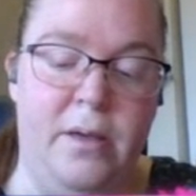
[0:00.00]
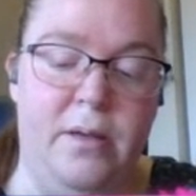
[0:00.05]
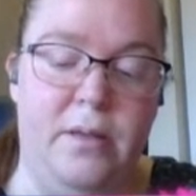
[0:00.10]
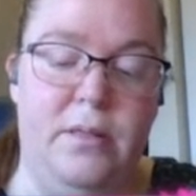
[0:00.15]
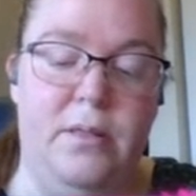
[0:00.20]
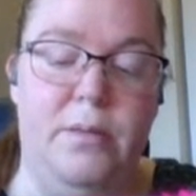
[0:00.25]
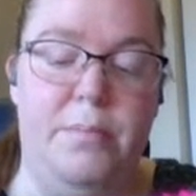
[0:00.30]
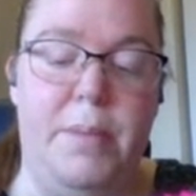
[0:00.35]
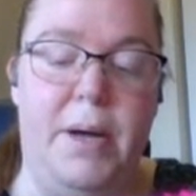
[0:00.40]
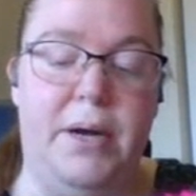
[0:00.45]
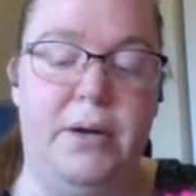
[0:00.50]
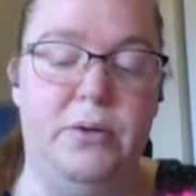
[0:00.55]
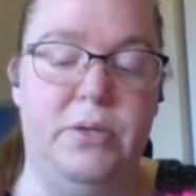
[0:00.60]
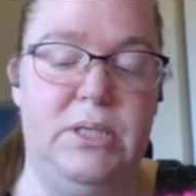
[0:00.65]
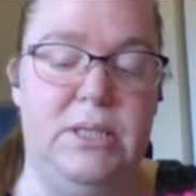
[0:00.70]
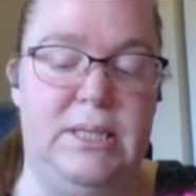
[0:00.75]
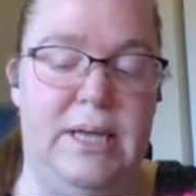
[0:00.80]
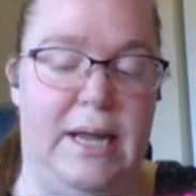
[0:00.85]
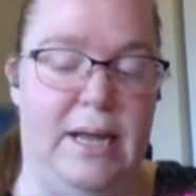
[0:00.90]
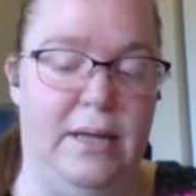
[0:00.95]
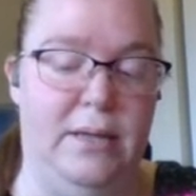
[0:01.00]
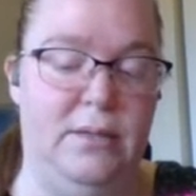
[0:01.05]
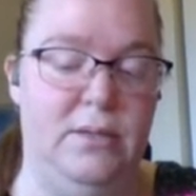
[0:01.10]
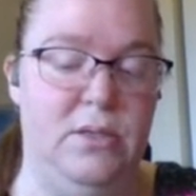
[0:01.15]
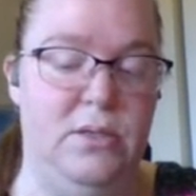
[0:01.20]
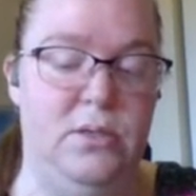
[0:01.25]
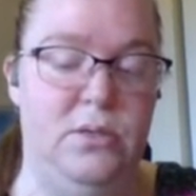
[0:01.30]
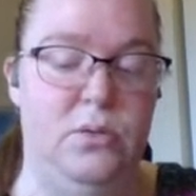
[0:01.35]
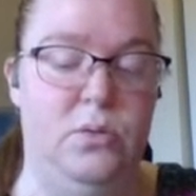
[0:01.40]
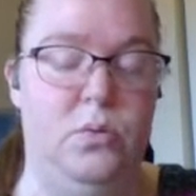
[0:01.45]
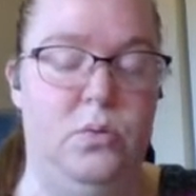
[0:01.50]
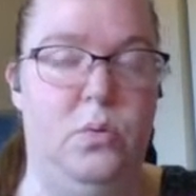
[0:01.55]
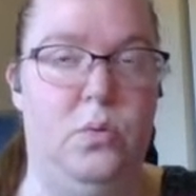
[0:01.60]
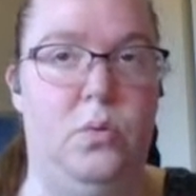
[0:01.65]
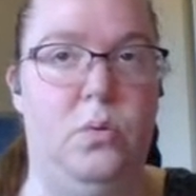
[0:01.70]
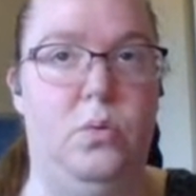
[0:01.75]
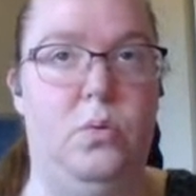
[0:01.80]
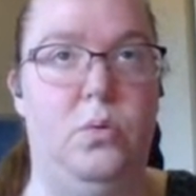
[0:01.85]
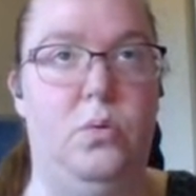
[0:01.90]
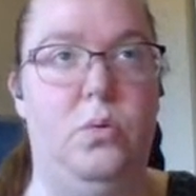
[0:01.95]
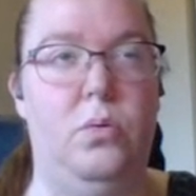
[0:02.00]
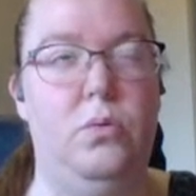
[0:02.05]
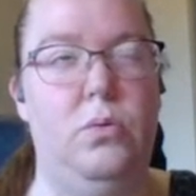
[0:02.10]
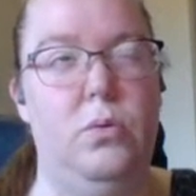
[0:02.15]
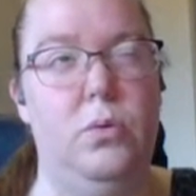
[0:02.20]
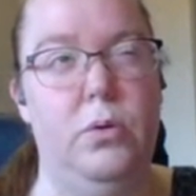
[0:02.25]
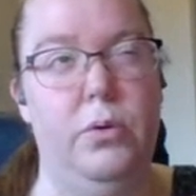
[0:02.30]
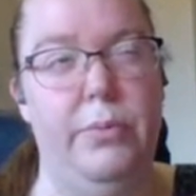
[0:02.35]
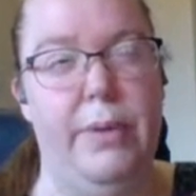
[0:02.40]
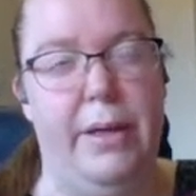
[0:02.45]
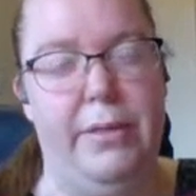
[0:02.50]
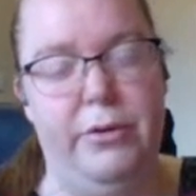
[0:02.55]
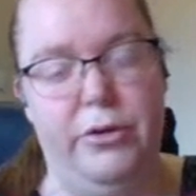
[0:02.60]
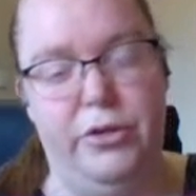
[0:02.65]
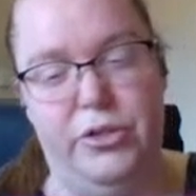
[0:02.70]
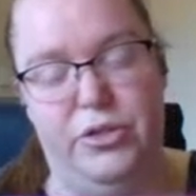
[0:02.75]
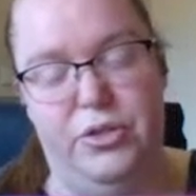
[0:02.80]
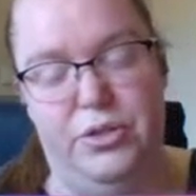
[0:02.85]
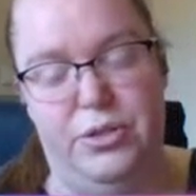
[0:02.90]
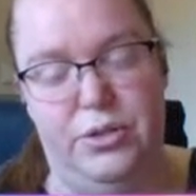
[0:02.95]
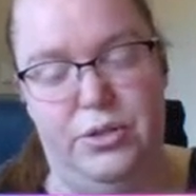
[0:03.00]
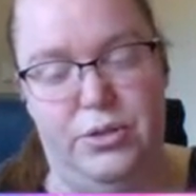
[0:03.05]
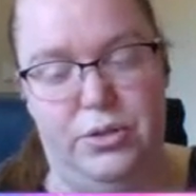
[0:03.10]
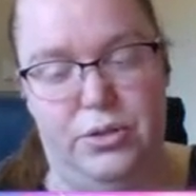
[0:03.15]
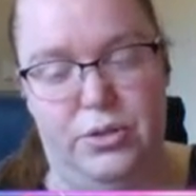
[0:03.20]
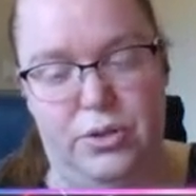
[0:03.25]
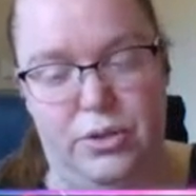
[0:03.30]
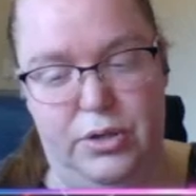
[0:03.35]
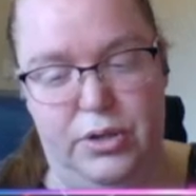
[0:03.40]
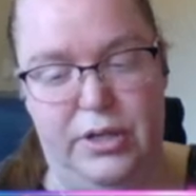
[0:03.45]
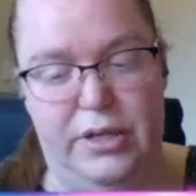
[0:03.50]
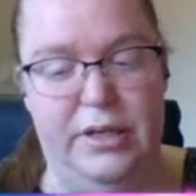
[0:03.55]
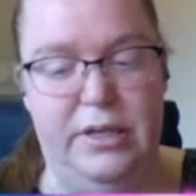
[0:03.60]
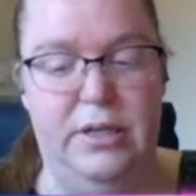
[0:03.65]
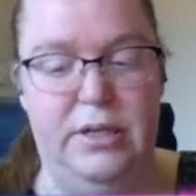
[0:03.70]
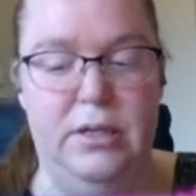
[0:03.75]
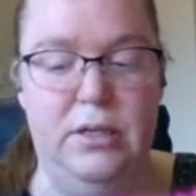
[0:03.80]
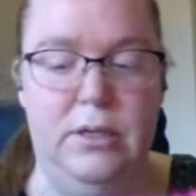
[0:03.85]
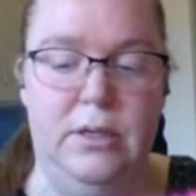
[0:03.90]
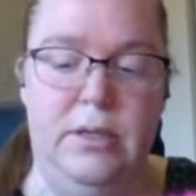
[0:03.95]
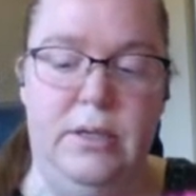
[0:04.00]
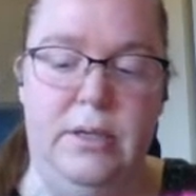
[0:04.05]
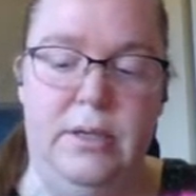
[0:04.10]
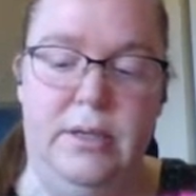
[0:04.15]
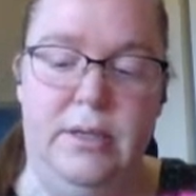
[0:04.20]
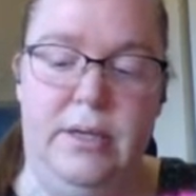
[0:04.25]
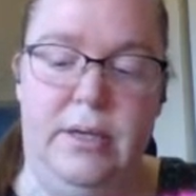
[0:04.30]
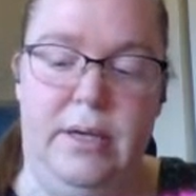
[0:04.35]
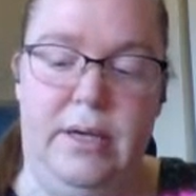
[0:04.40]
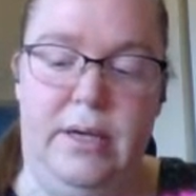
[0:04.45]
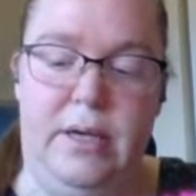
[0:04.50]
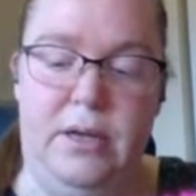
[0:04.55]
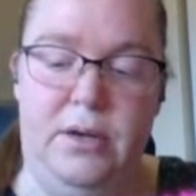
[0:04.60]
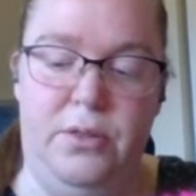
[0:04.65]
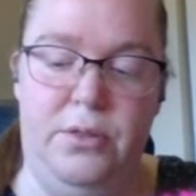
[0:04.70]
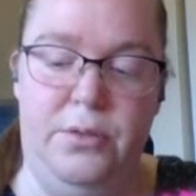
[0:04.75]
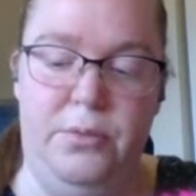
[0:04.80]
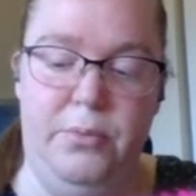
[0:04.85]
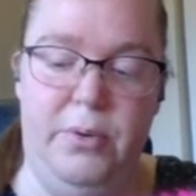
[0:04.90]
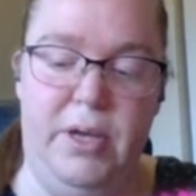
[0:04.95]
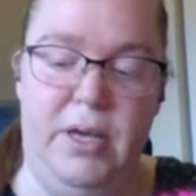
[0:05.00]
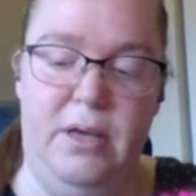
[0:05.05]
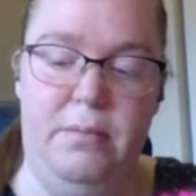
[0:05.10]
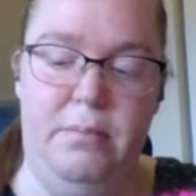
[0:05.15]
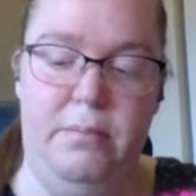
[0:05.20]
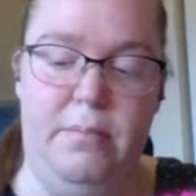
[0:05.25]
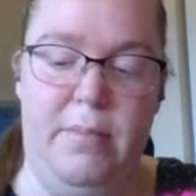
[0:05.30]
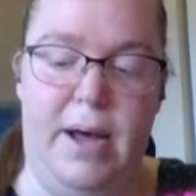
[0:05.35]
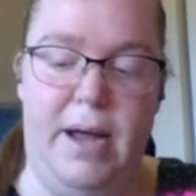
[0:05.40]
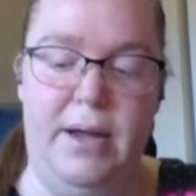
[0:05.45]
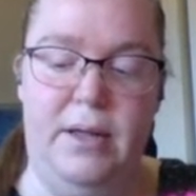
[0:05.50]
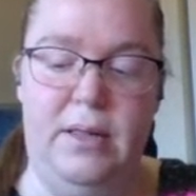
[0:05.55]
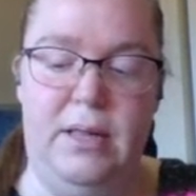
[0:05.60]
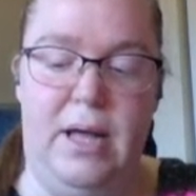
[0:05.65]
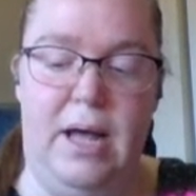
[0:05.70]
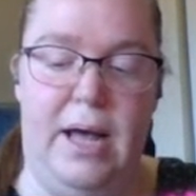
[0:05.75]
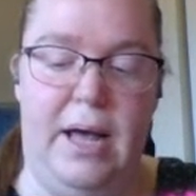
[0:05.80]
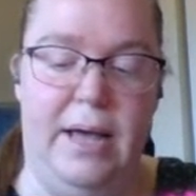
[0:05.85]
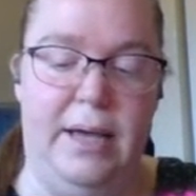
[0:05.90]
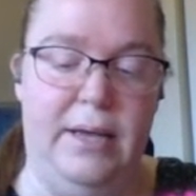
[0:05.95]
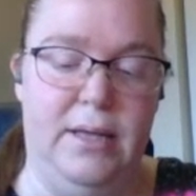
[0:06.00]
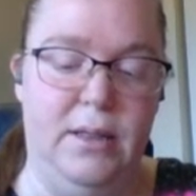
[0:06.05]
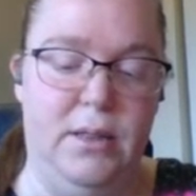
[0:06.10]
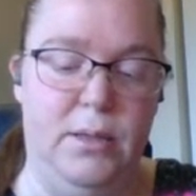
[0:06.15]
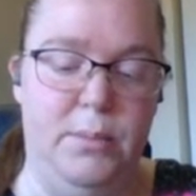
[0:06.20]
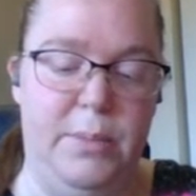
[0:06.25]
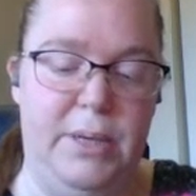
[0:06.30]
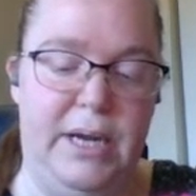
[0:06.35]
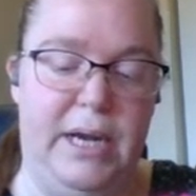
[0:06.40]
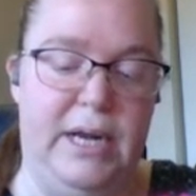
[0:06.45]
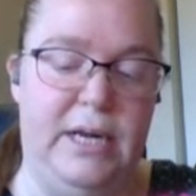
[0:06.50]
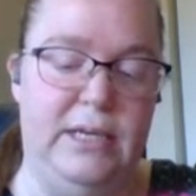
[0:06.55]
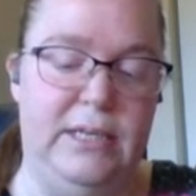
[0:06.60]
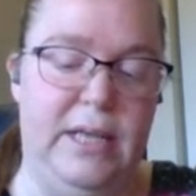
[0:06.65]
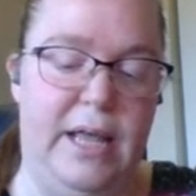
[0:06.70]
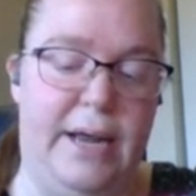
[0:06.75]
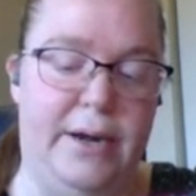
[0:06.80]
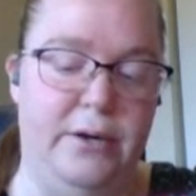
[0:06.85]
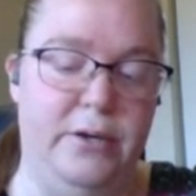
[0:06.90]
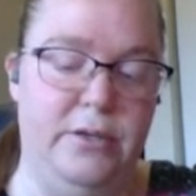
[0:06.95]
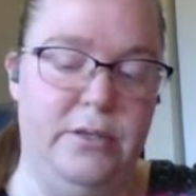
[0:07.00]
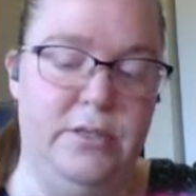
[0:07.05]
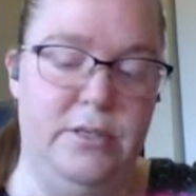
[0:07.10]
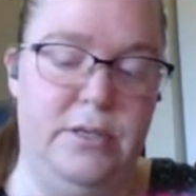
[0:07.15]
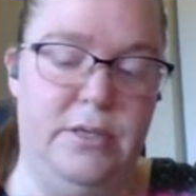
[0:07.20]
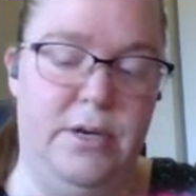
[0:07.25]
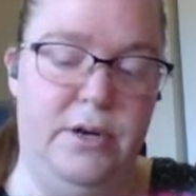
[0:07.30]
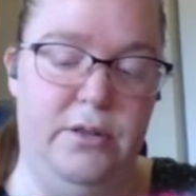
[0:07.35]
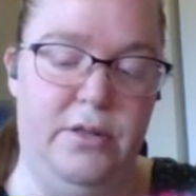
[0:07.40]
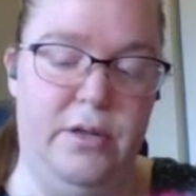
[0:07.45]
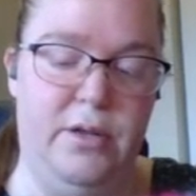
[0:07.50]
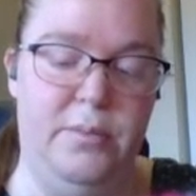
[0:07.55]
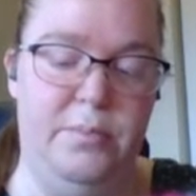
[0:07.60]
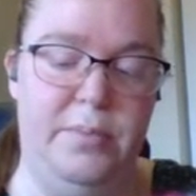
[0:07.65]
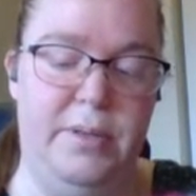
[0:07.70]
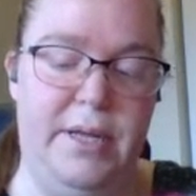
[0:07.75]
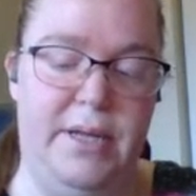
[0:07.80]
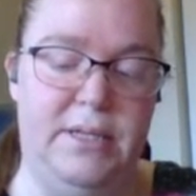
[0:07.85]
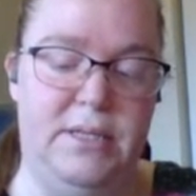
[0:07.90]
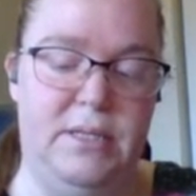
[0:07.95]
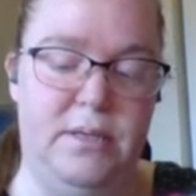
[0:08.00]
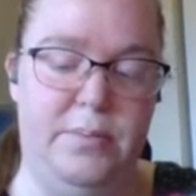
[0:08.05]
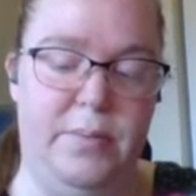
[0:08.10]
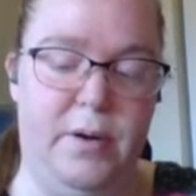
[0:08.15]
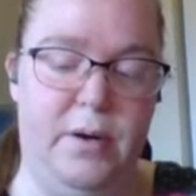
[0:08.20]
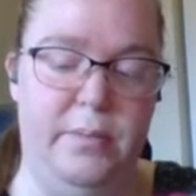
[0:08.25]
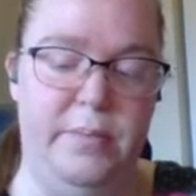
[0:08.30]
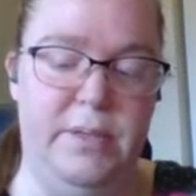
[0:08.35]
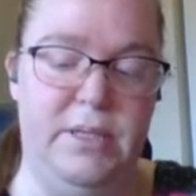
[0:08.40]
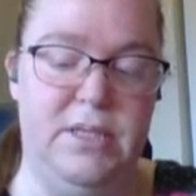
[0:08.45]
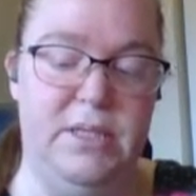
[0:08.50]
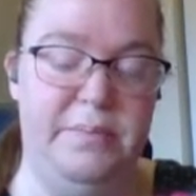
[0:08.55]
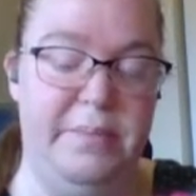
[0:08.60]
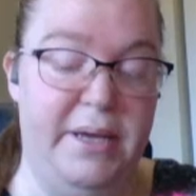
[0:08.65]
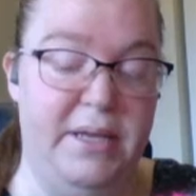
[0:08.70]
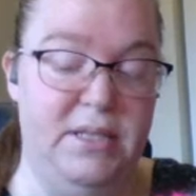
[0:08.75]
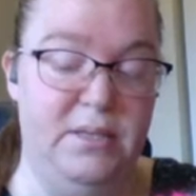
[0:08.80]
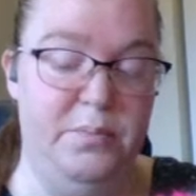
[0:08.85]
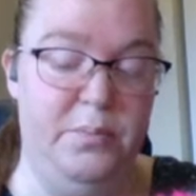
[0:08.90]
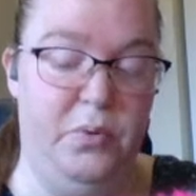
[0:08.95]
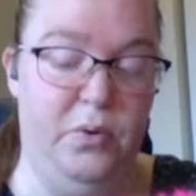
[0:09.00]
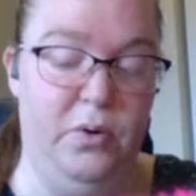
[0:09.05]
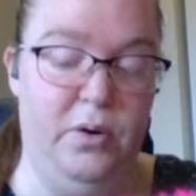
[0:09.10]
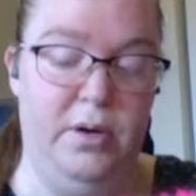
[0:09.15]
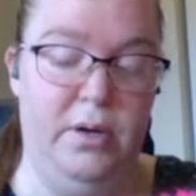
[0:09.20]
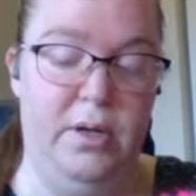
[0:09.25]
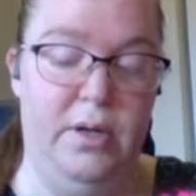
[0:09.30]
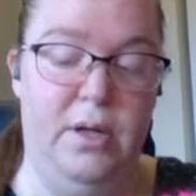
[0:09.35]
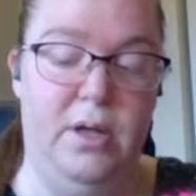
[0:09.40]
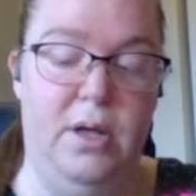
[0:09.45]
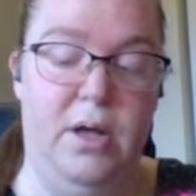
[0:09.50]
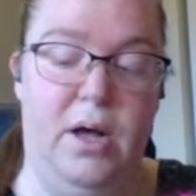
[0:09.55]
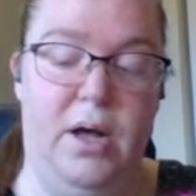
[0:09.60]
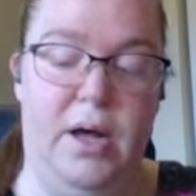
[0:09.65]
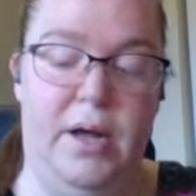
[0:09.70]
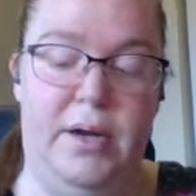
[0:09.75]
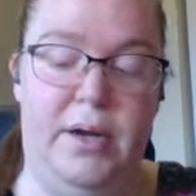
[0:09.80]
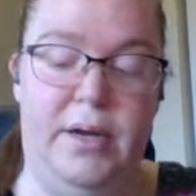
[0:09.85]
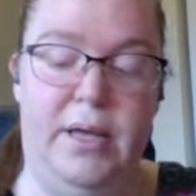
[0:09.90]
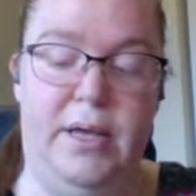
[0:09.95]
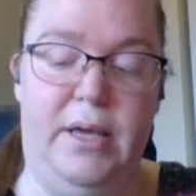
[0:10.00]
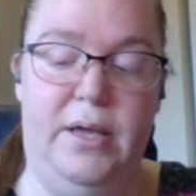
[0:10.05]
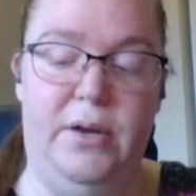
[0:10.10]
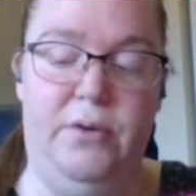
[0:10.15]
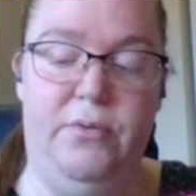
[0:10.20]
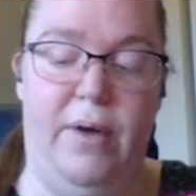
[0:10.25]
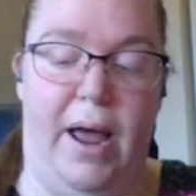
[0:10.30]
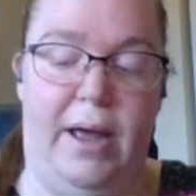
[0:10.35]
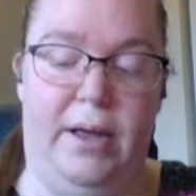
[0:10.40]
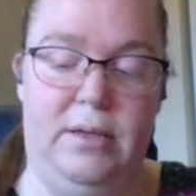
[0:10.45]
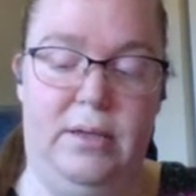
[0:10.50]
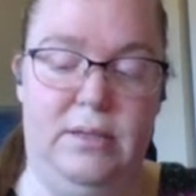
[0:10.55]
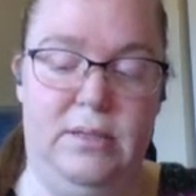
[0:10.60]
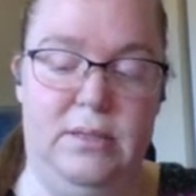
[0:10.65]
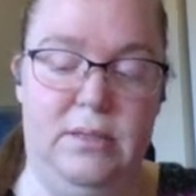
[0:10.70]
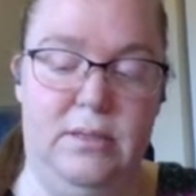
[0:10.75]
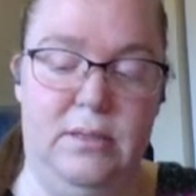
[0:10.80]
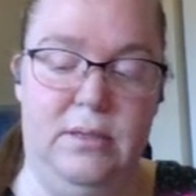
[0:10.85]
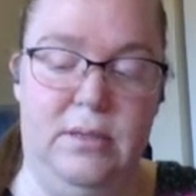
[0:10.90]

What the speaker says: The motto stands, or rather stood, in 3-mile-high illuminated letters near the Complaints Department spaceport on Idrax.